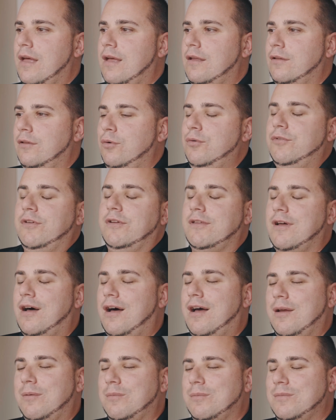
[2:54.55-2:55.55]
losing
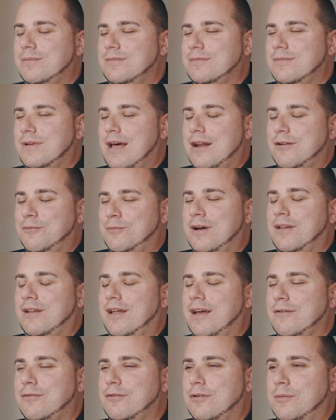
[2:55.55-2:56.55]
time out of my
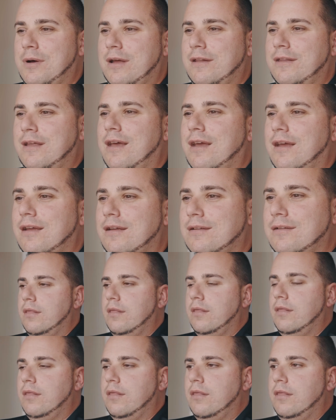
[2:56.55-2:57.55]
life or my day.
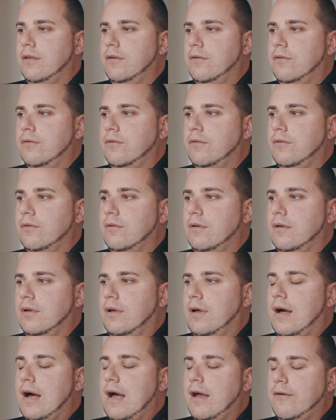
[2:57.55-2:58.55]
This,
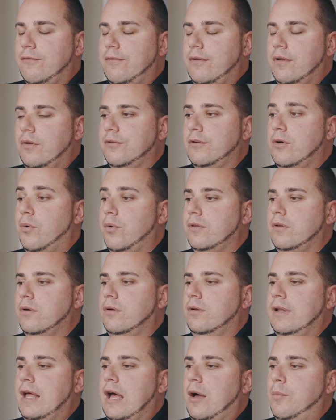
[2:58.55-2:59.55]
I feel, is going to
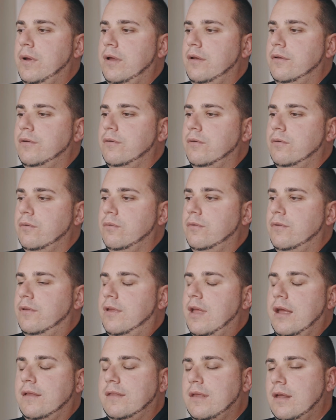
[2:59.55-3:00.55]
allow me to
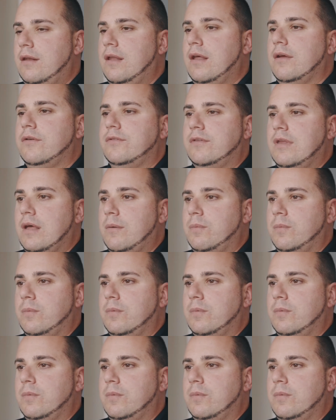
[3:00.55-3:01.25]
take that next step